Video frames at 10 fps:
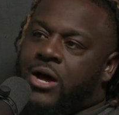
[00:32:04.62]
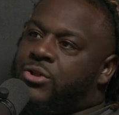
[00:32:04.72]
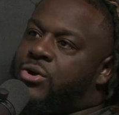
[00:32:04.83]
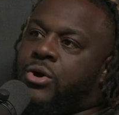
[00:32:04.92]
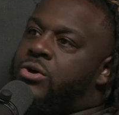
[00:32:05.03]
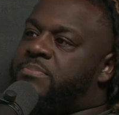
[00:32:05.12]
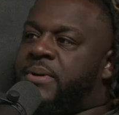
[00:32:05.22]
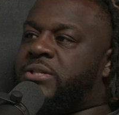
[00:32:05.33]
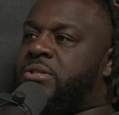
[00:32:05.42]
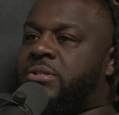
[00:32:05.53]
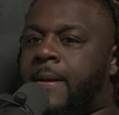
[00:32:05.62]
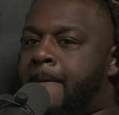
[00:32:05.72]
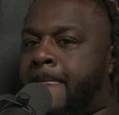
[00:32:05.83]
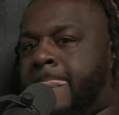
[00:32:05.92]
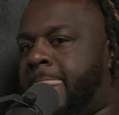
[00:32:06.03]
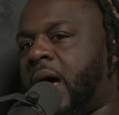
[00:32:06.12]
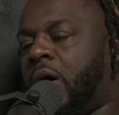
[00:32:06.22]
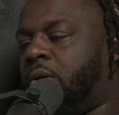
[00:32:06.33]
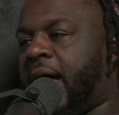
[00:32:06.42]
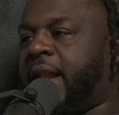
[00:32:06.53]
other girls' pictures,
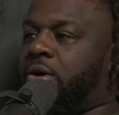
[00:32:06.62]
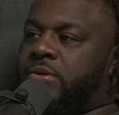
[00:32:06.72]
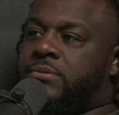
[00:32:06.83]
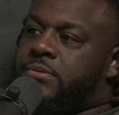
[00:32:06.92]
no, I don't.